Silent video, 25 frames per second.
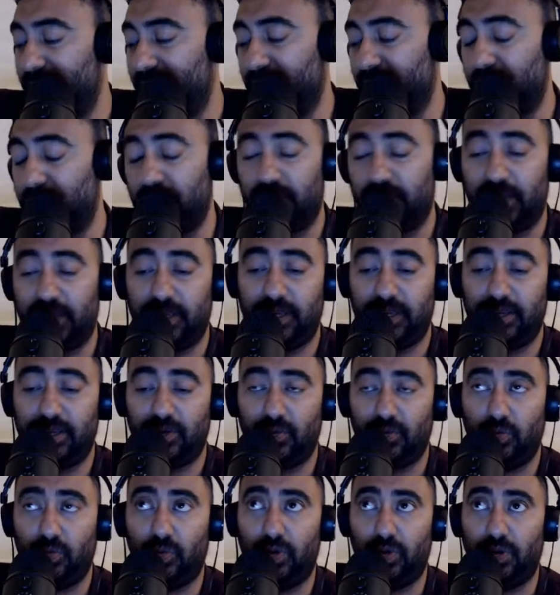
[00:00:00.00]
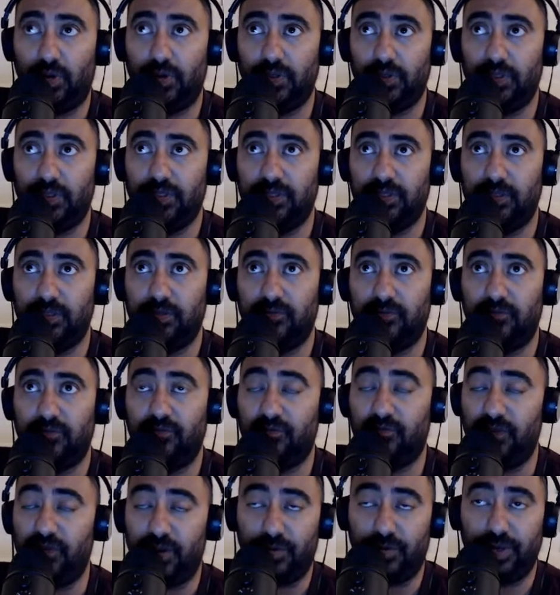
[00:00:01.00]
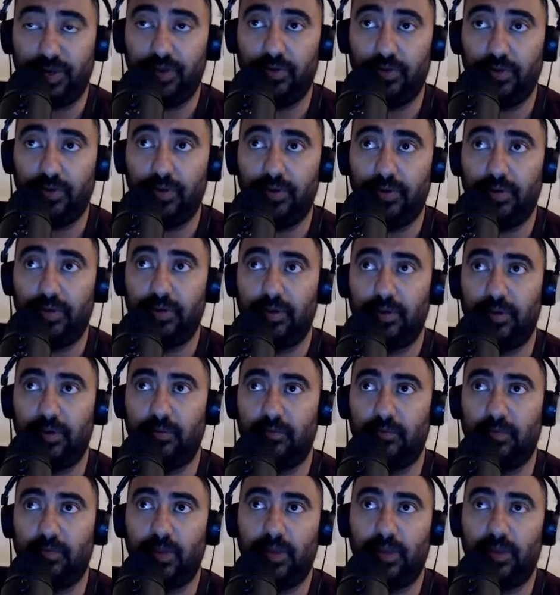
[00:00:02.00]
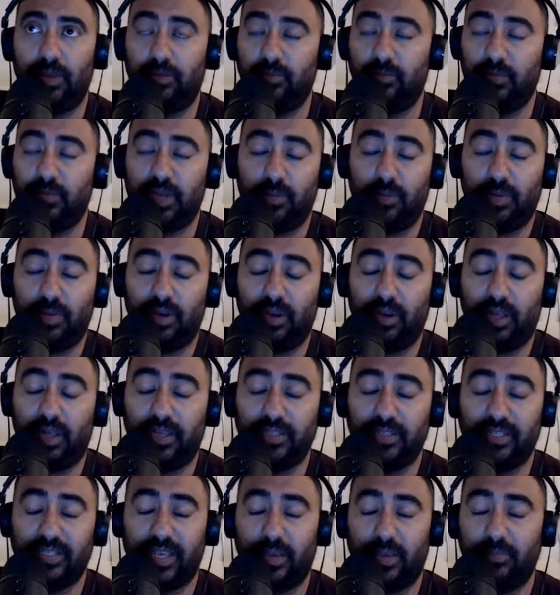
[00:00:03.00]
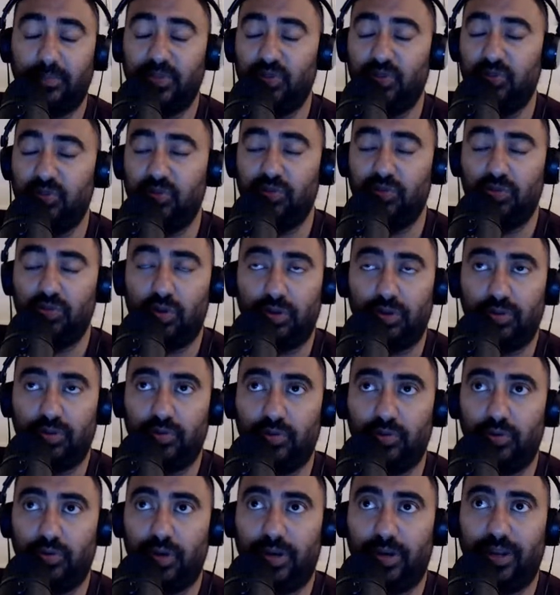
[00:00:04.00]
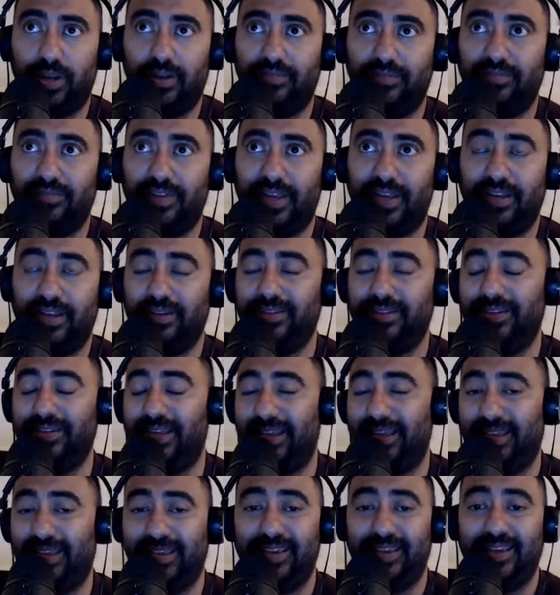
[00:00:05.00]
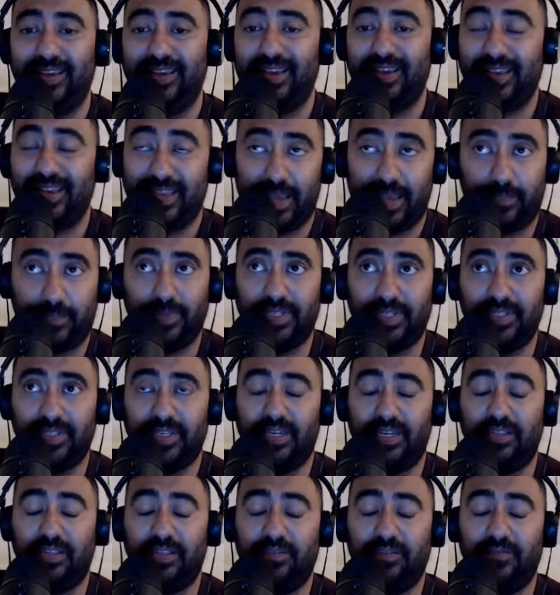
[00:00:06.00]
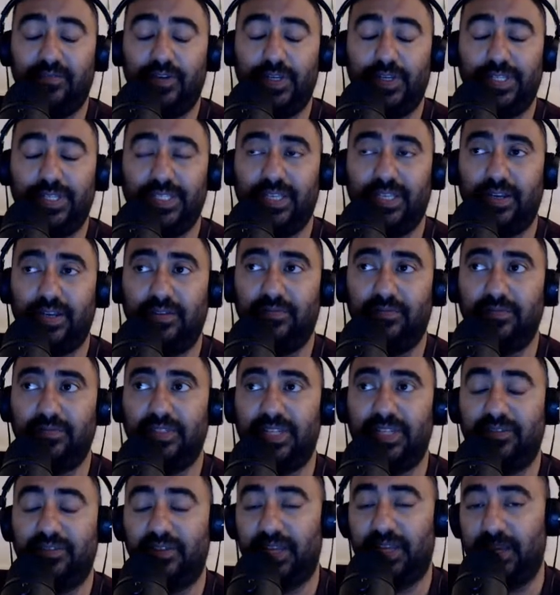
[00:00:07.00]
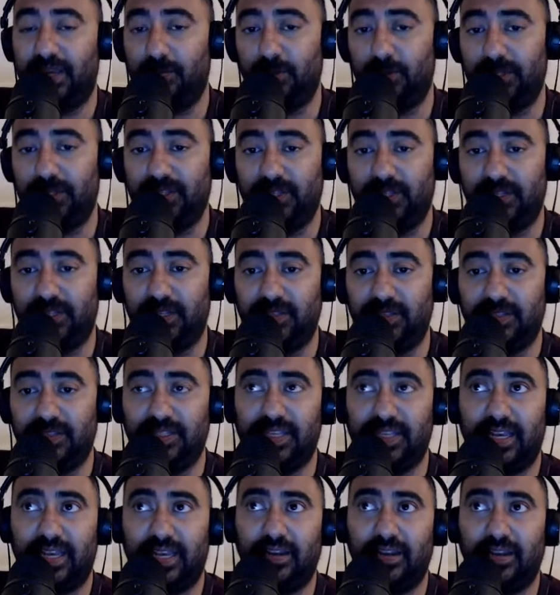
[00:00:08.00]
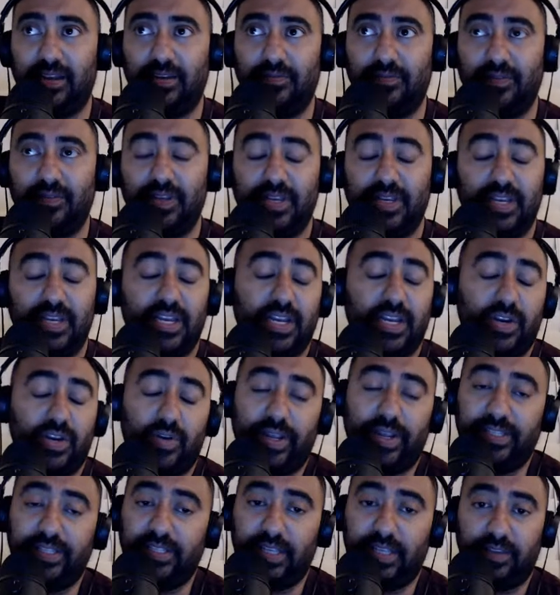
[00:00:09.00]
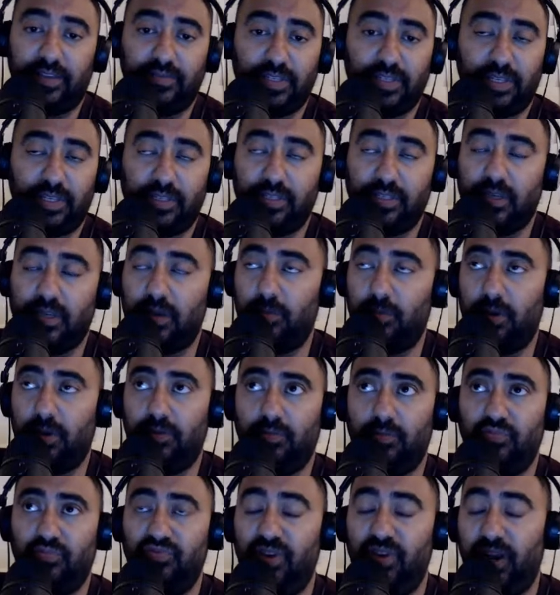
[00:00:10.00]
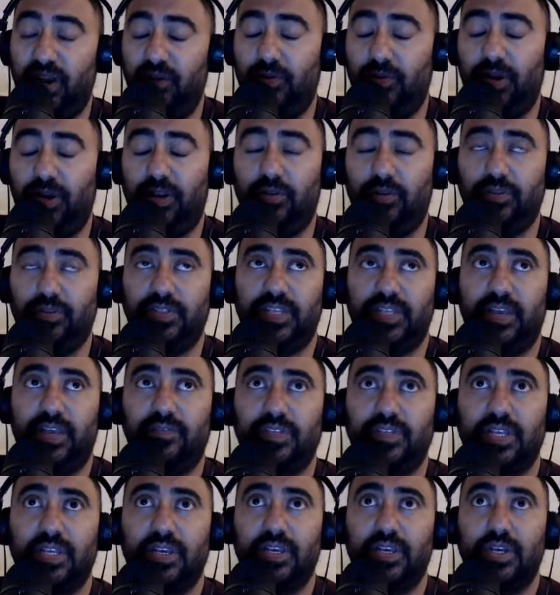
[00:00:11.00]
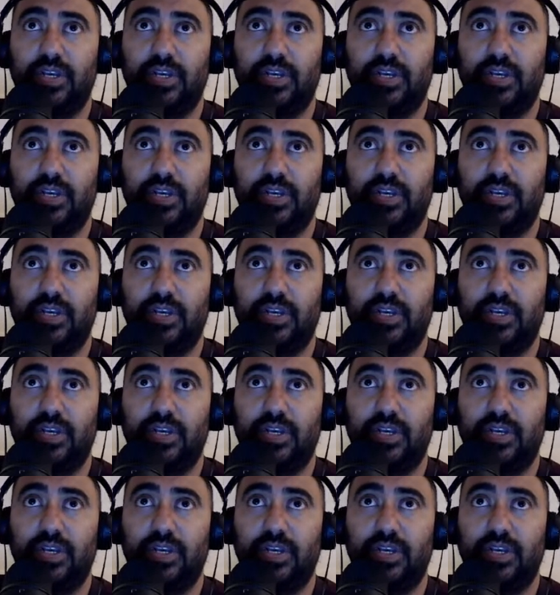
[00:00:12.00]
for me was very good a couple of last games not good enough, and today kept us in in the first half. Definitely kept us in, in the second save. half. Great saves, a couple of really really good saves.